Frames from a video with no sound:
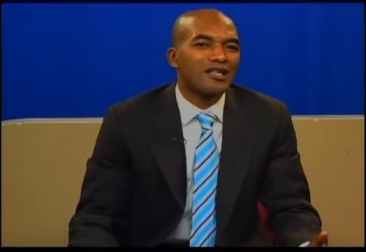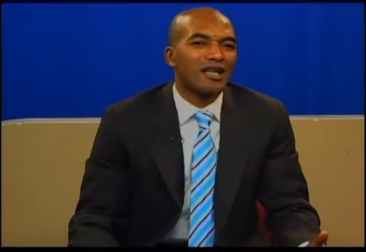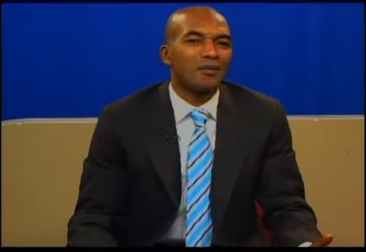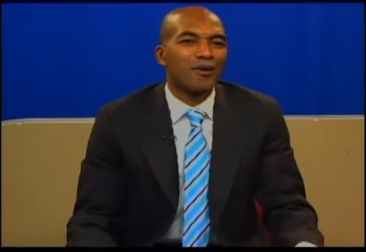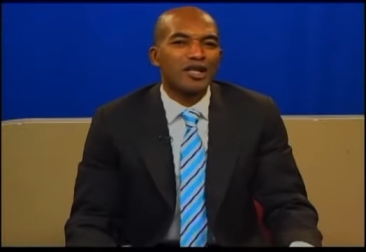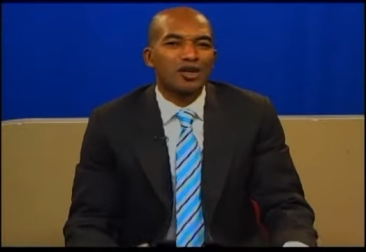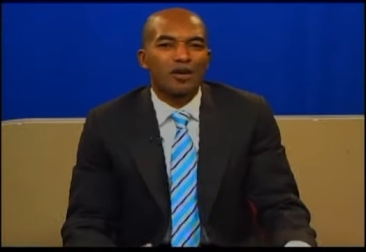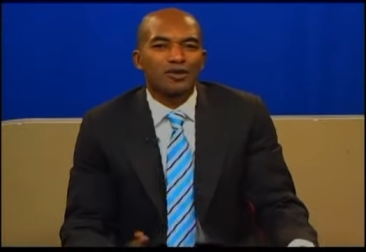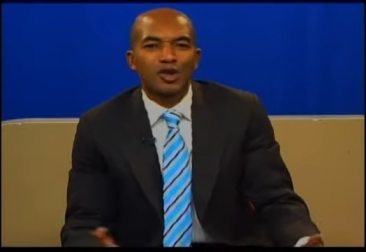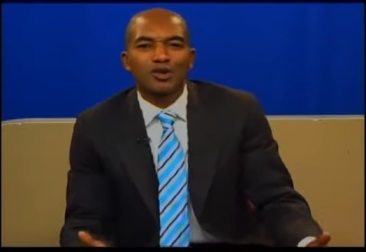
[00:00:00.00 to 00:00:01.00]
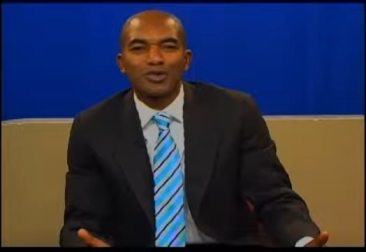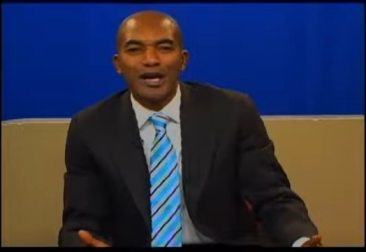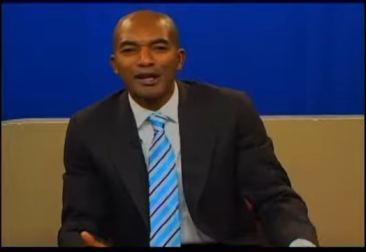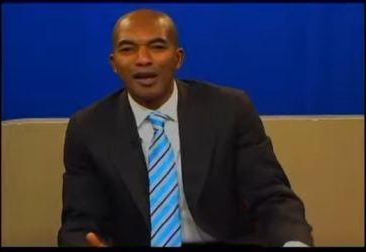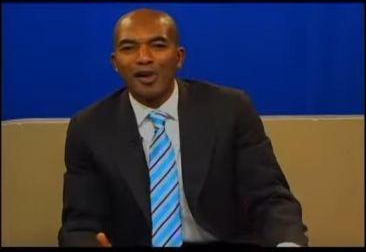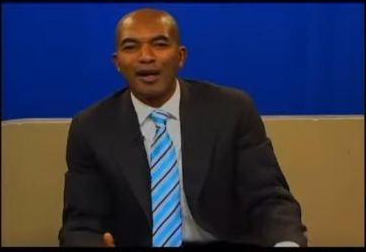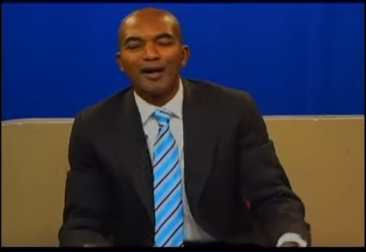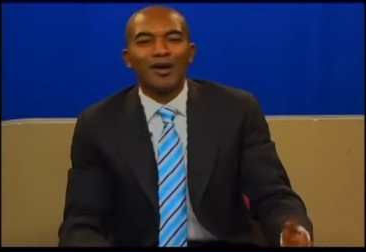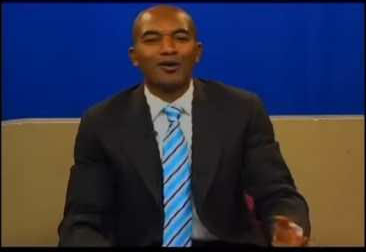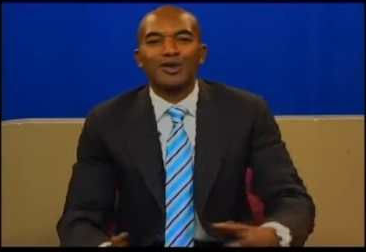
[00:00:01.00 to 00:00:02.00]
celebration of children, you
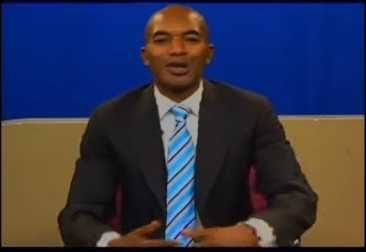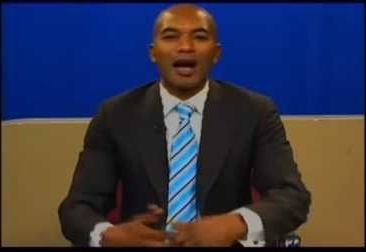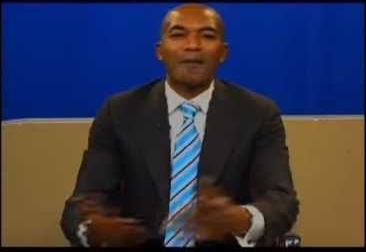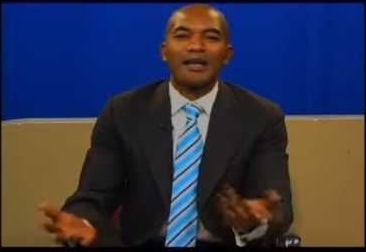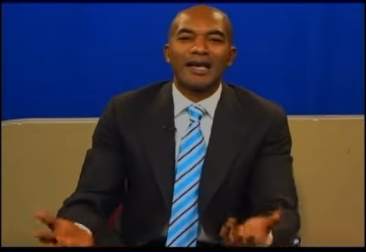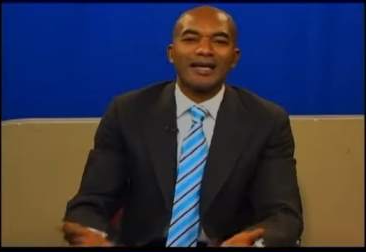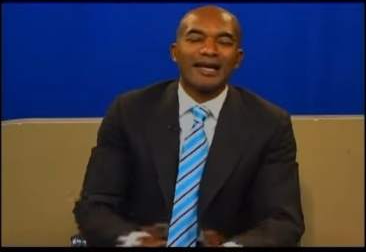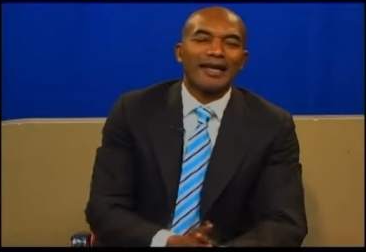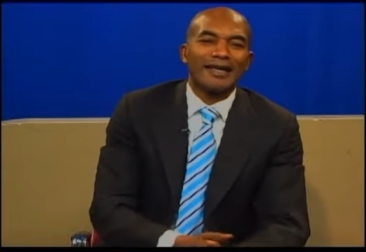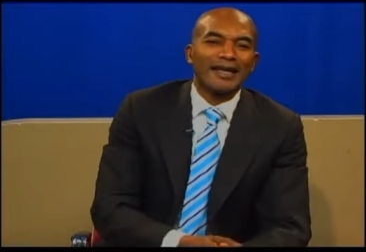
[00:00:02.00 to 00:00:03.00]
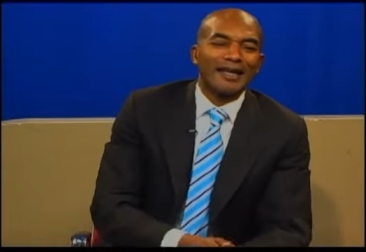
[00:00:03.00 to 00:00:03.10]
know, to come in and, and,